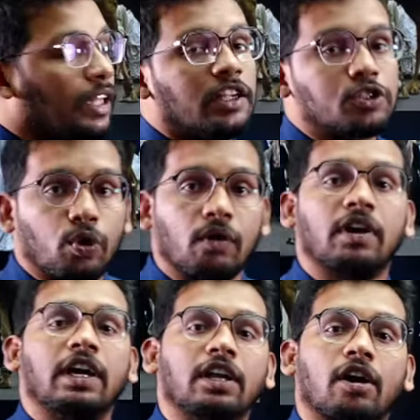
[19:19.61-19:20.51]
The
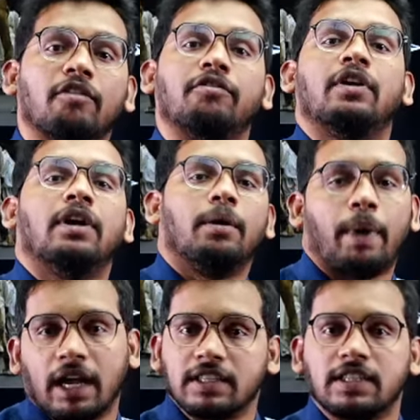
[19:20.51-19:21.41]
sovereignty of
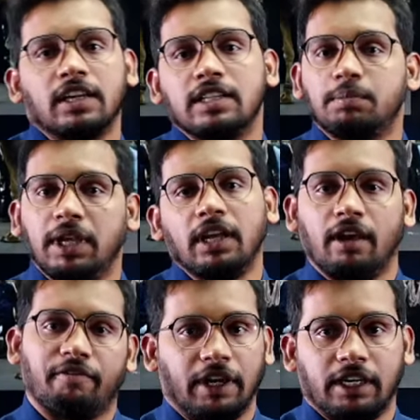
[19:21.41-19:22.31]
Pakistan is being
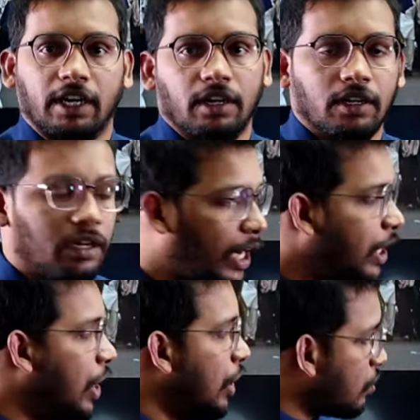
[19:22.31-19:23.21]
affected, right?